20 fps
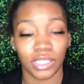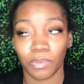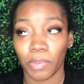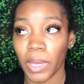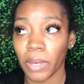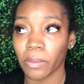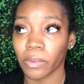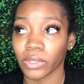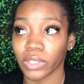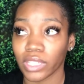
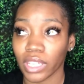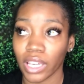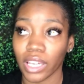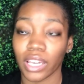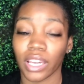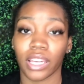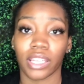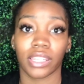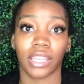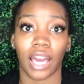People
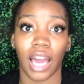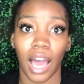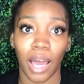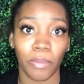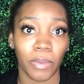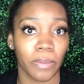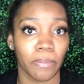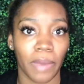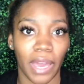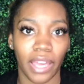think that I
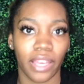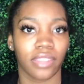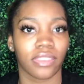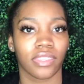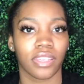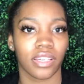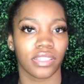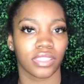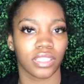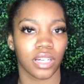be making
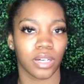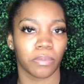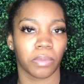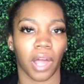things up.